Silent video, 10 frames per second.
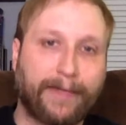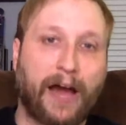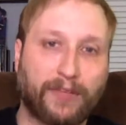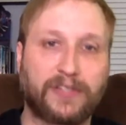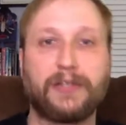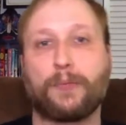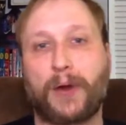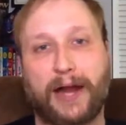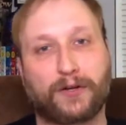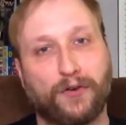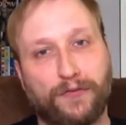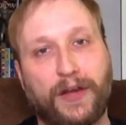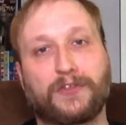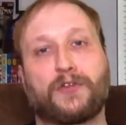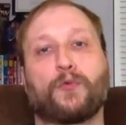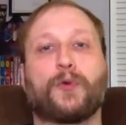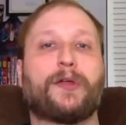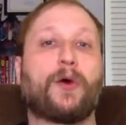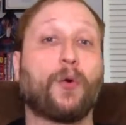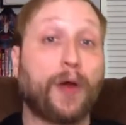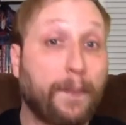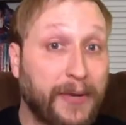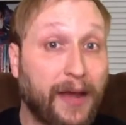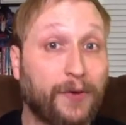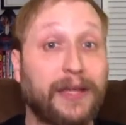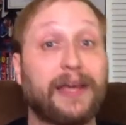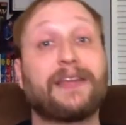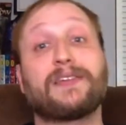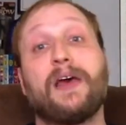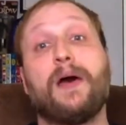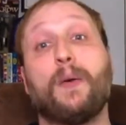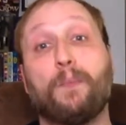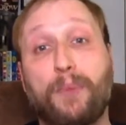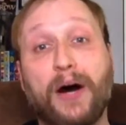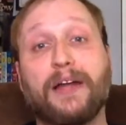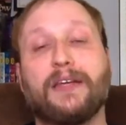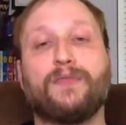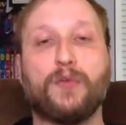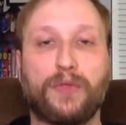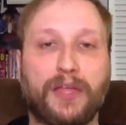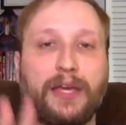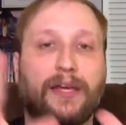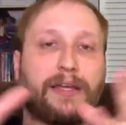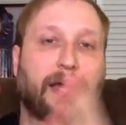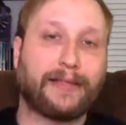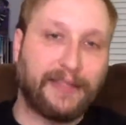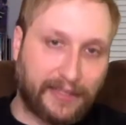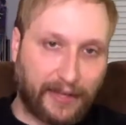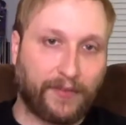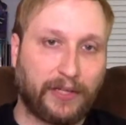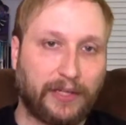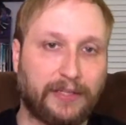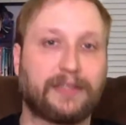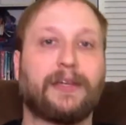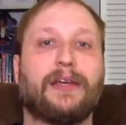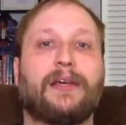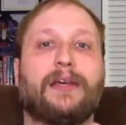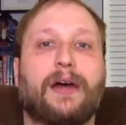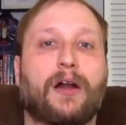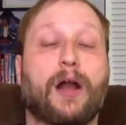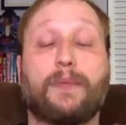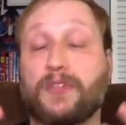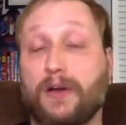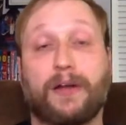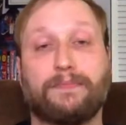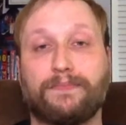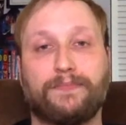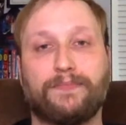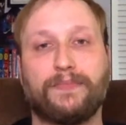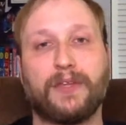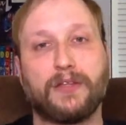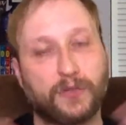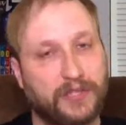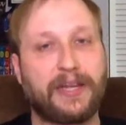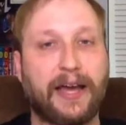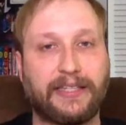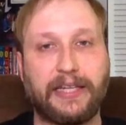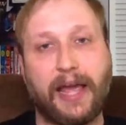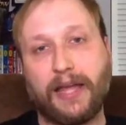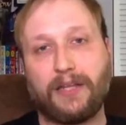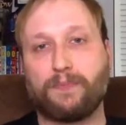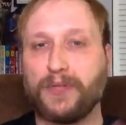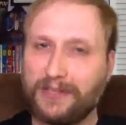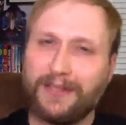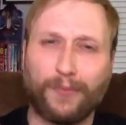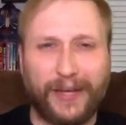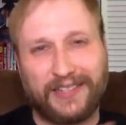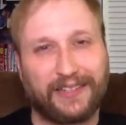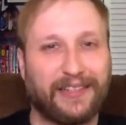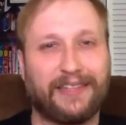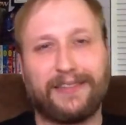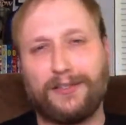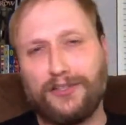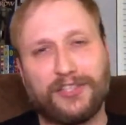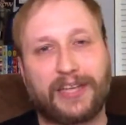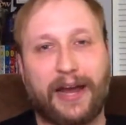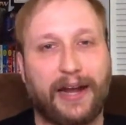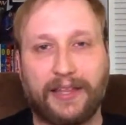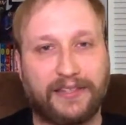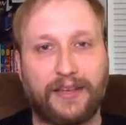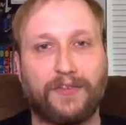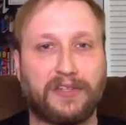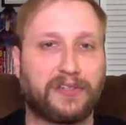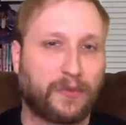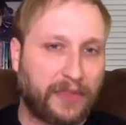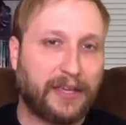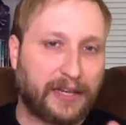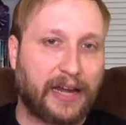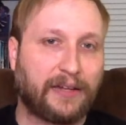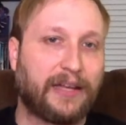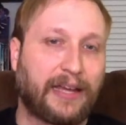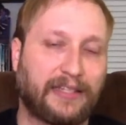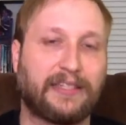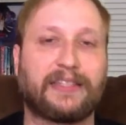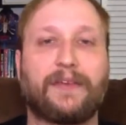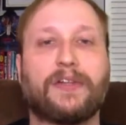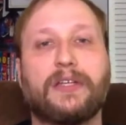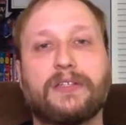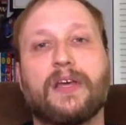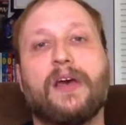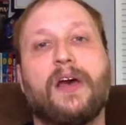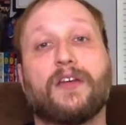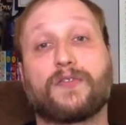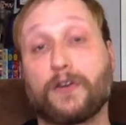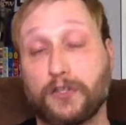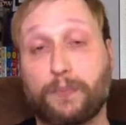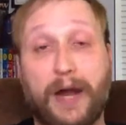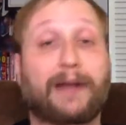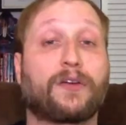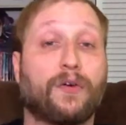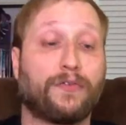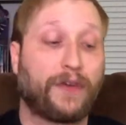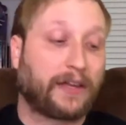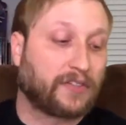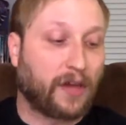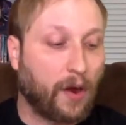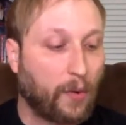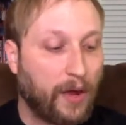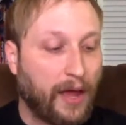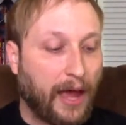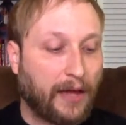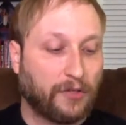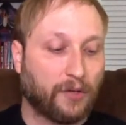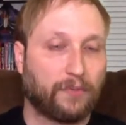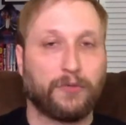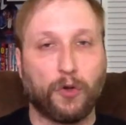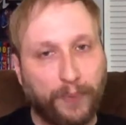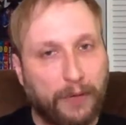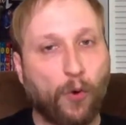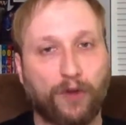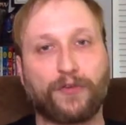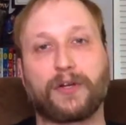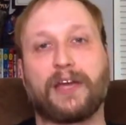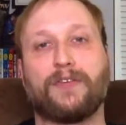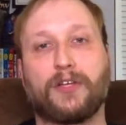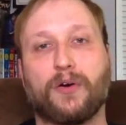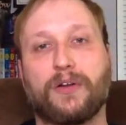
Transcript: obviously the practical effects don't really hold up nowadays, but if you think 1970s, or I'm sorry, this was in 1980, but still basically, you just got out of the 70s. So think 1970s as far as the practical effects go, and you'll you'll be more forgiving. You'll